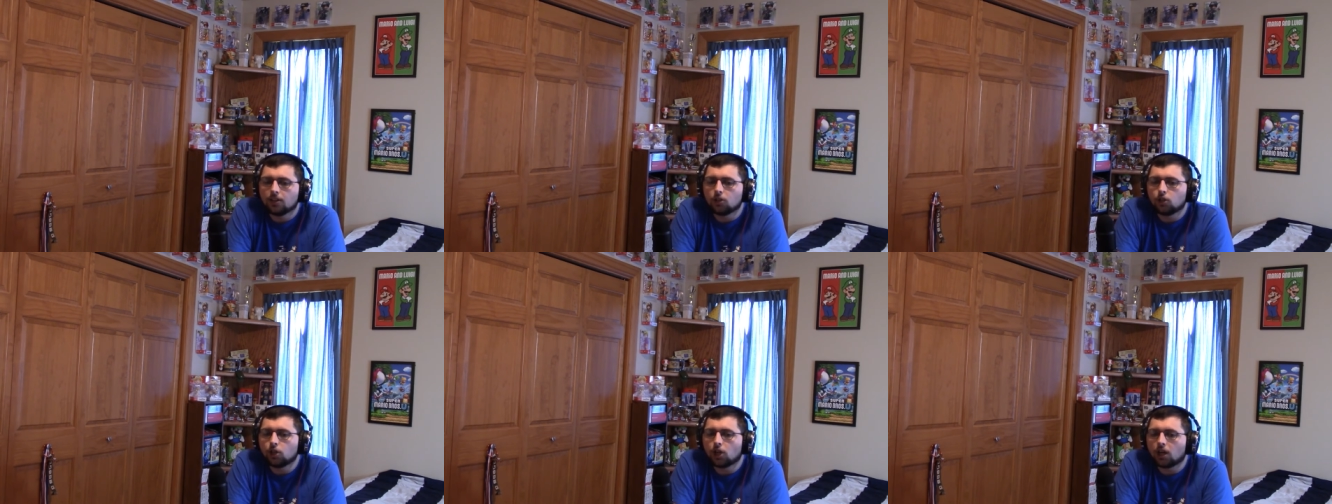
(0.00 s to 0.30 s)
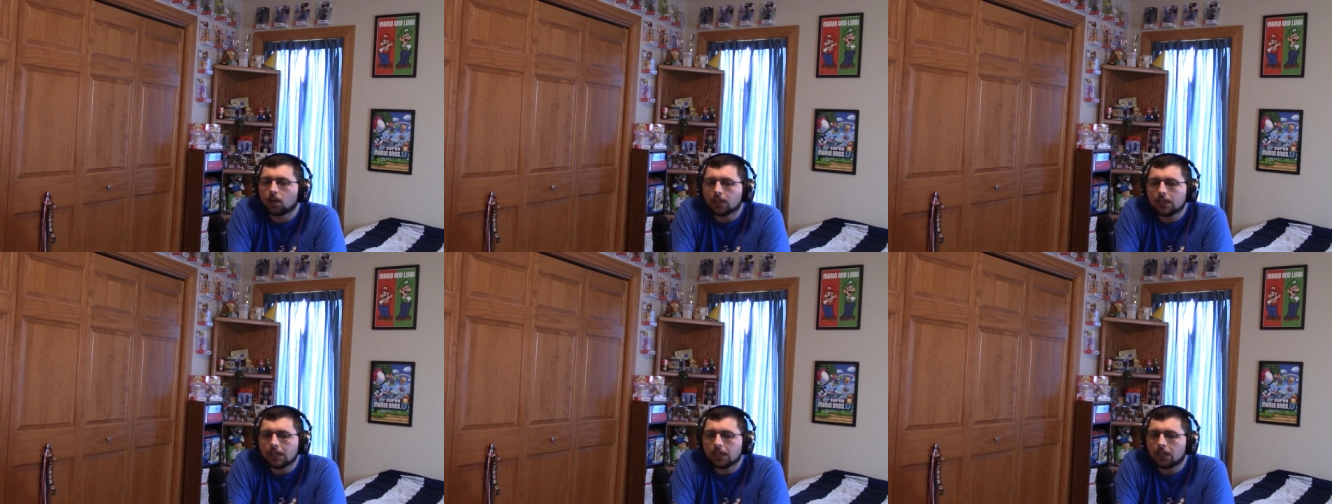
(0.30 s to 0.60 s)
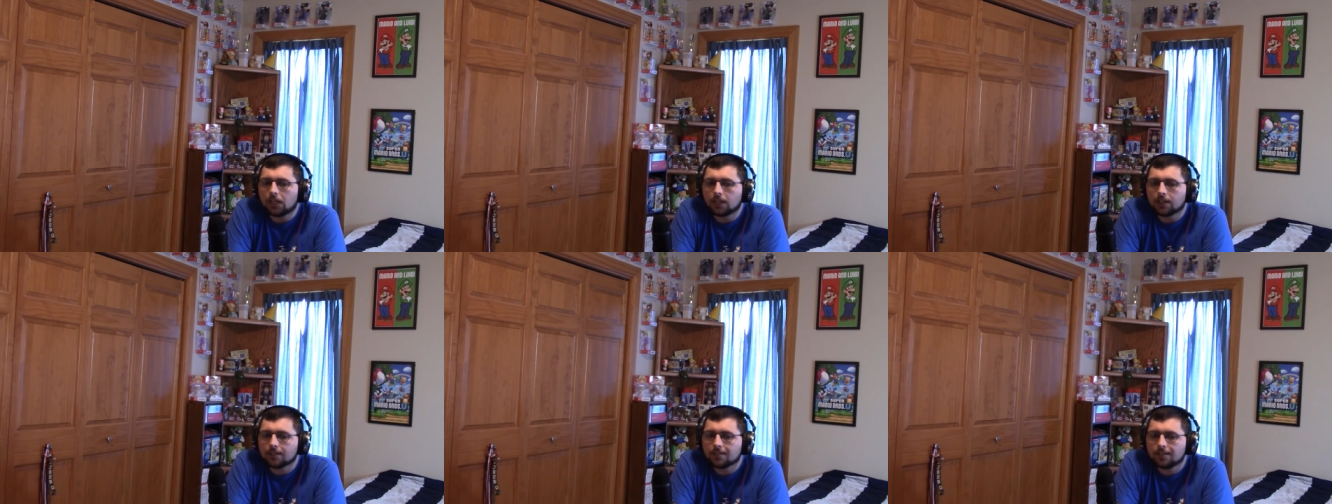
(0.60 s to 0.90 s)
Donkey
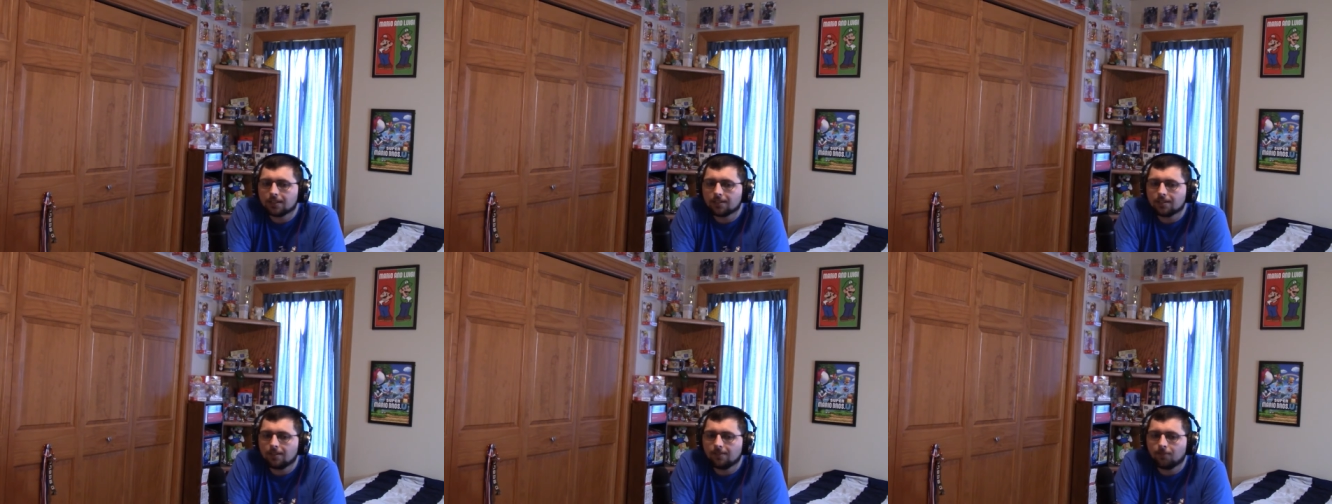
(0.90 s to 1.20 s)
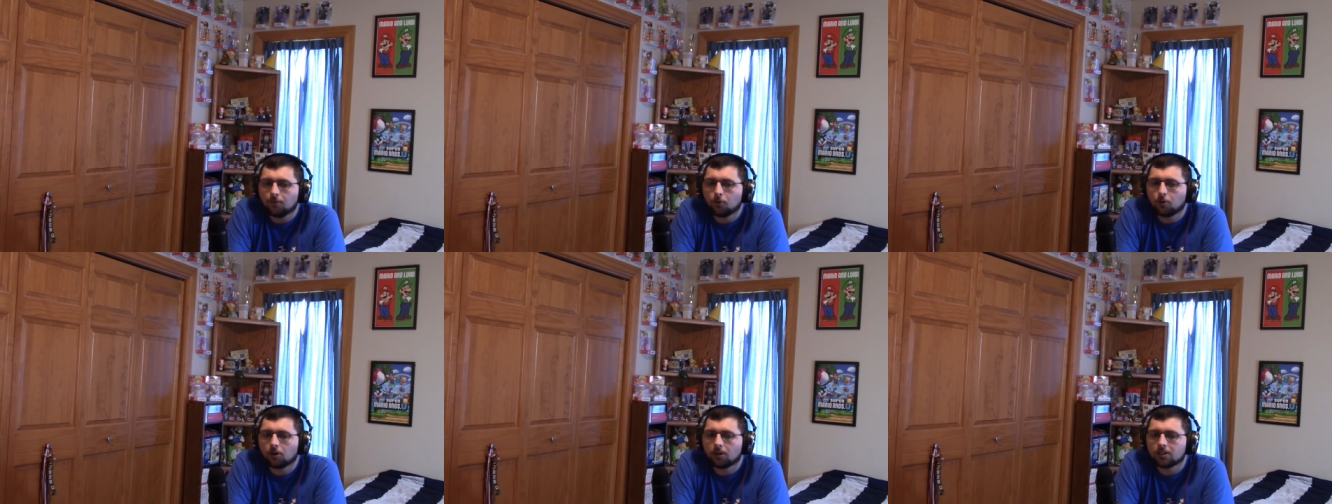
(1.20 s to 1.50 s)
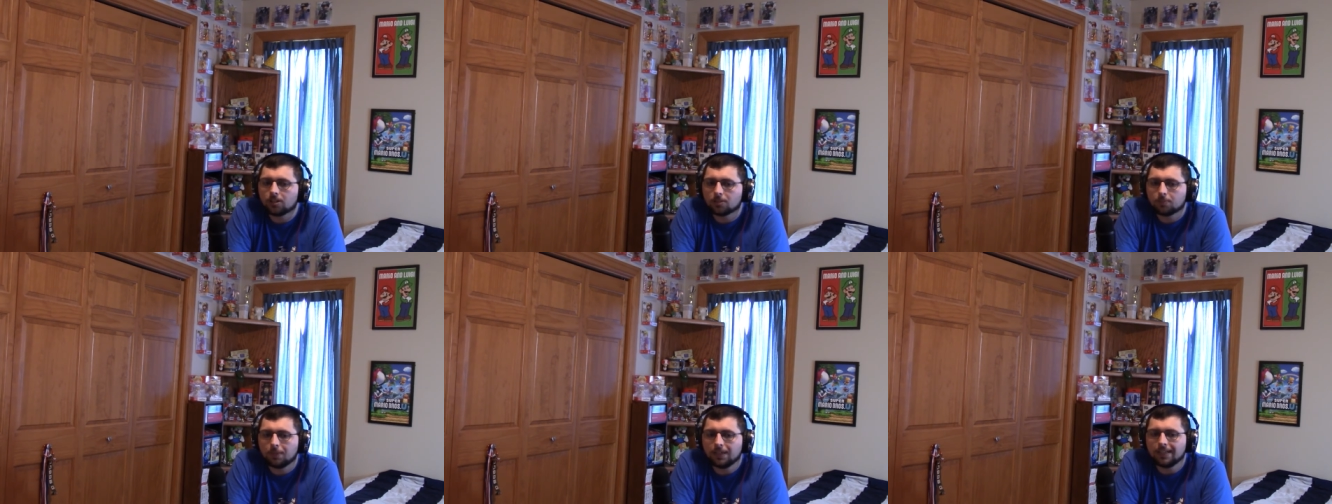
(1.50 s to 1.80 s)
Kong 64,
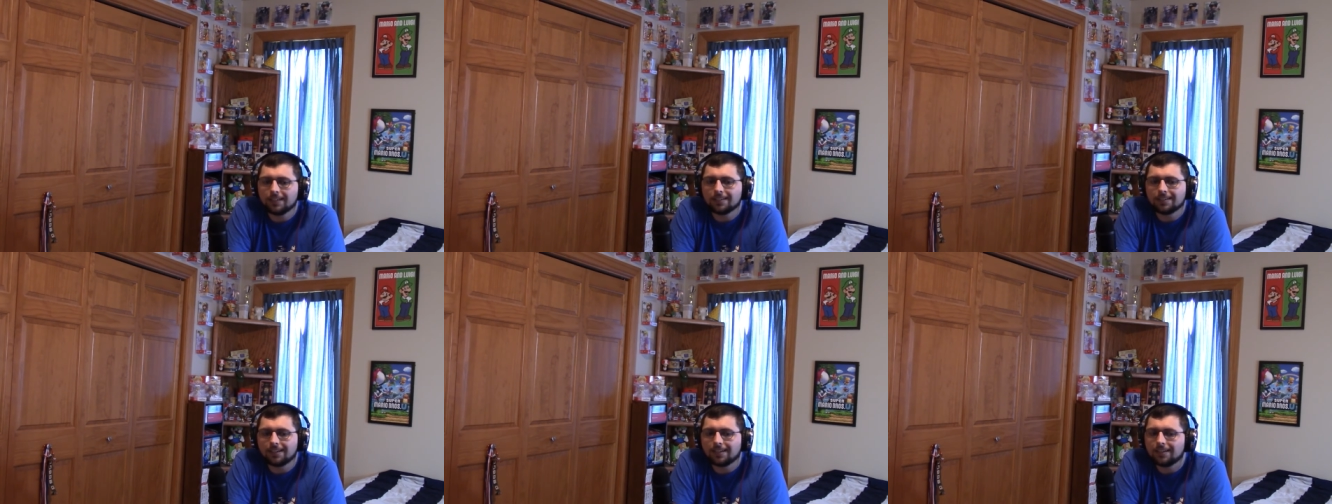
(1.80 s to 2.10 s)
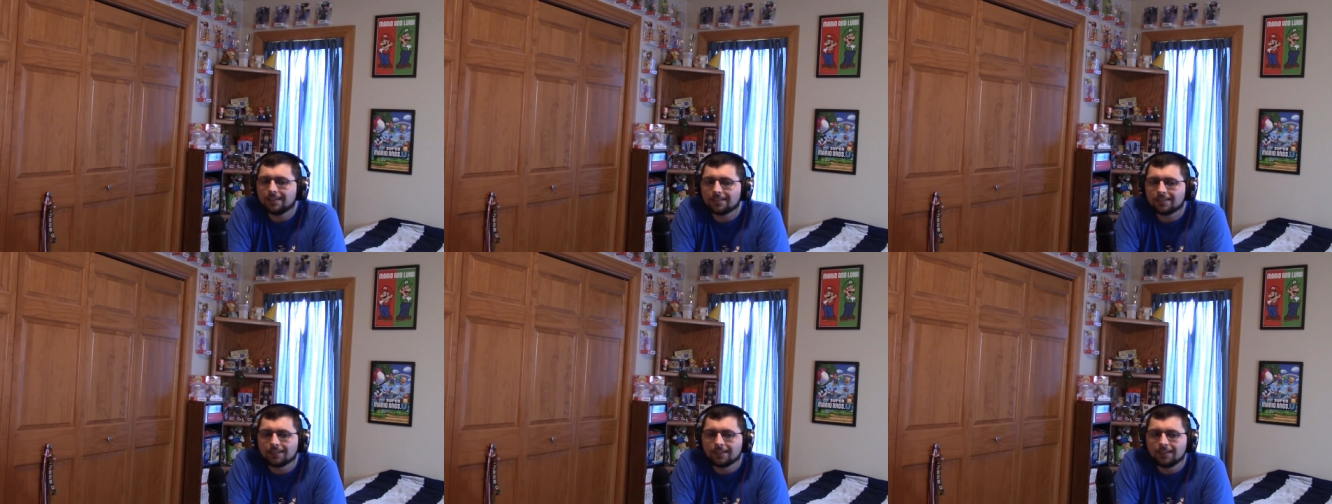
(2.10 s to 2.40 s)
just because it is,